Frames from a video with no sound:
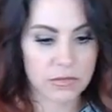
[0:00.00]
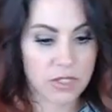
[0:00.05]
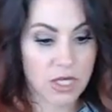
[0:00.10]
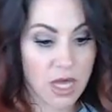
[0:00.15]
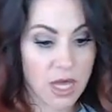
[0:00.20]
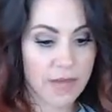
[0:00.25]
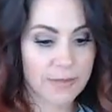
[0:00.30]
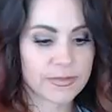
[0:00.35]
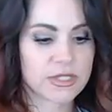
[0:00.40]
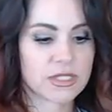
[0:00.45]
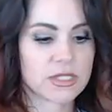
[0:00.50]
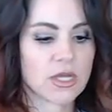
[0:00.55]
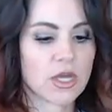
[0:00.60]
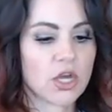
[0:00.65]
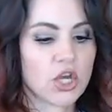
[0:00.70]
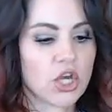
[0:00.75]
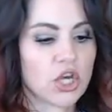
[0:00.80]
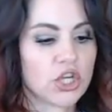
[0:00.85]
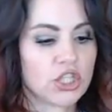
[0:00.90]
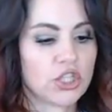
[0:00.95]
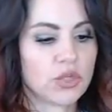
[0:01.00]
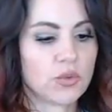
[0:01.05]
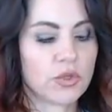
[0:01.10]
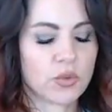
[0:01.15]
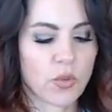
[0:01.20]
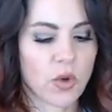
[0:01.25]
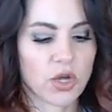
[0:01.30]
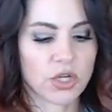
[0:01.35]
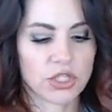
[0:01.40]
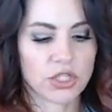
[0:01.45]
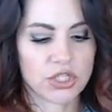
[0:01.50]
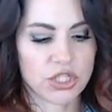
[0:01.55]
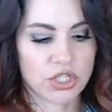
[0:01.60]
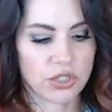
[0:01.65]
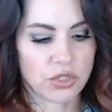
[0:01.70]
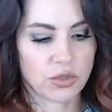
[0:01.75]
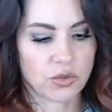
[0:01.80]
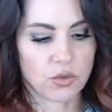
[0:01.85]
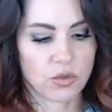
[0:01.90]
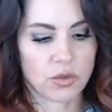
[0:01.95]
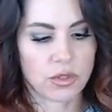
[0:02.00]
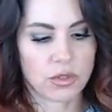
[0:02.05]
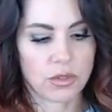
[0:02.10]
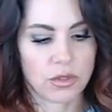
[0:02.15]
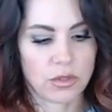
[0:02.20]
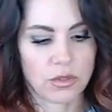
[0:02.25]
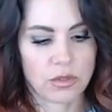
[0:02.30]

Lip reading: cups, you would wanna do